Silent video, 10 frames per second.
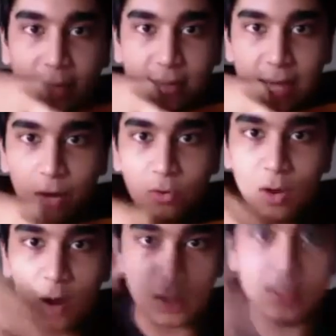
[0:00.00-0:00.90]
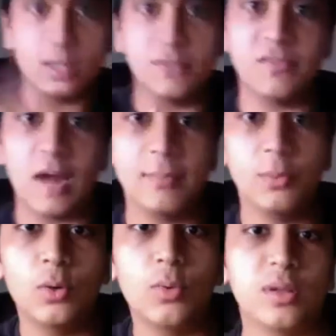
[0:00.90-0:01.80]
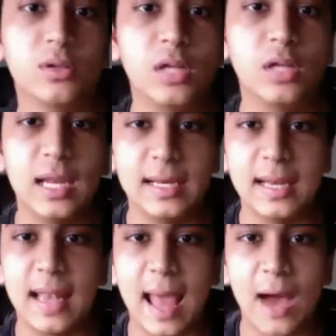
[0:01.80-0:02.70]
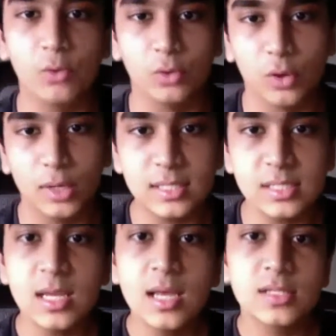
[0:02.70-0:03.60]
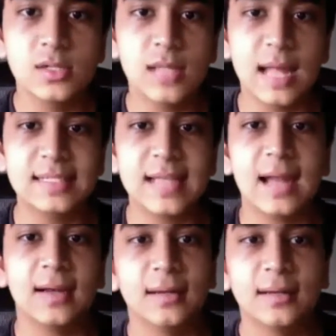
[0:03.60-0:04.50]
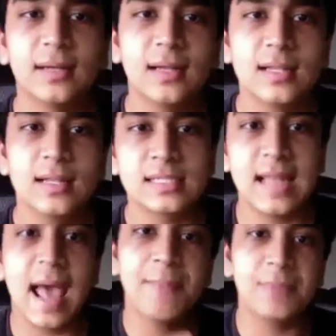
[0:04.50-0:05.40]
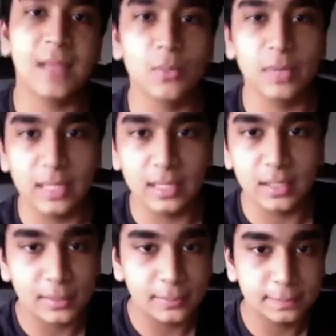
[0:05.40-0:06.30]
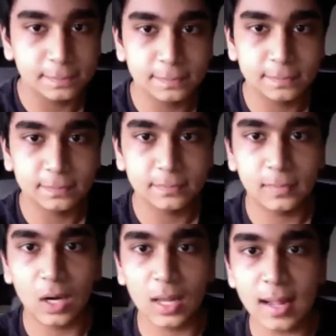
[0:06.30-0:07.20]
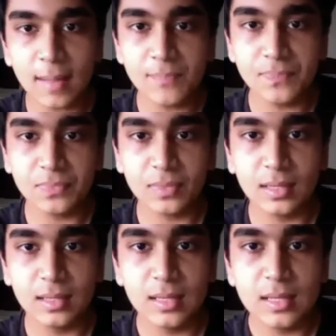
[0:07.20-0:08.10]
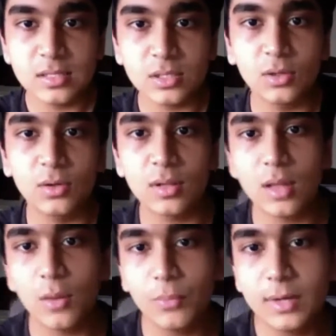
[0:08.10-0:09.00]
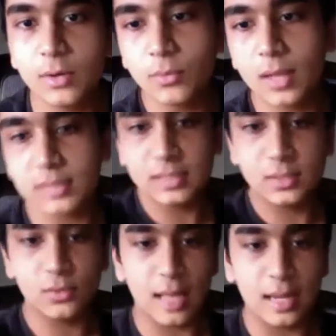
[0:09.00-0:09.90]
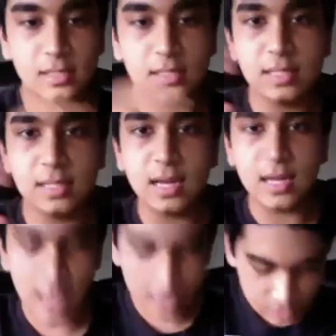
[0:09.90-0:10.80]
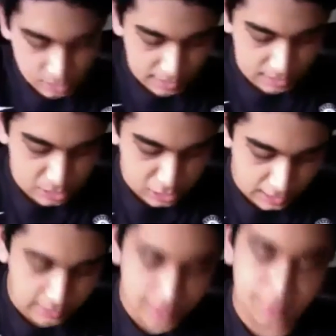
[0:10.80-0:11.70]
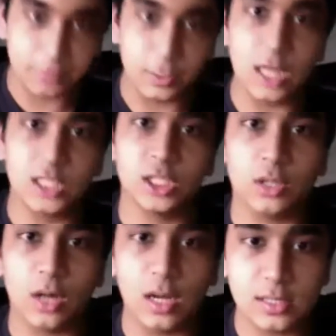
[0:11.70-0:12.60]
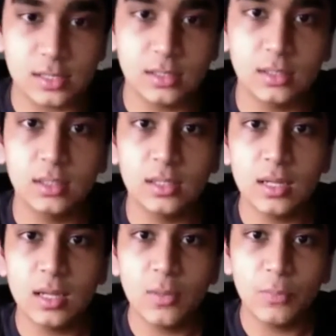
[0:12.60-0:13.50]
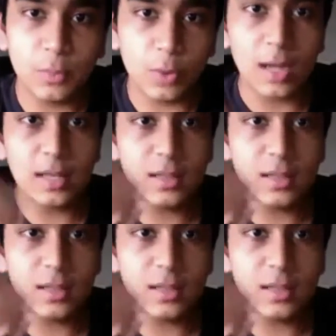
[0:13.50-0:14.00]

down onto the fretboard with a really loud noise. So that's that snap that we hear. Okay? So we don't want to do that. Instead of that, try to gently brush across. We want the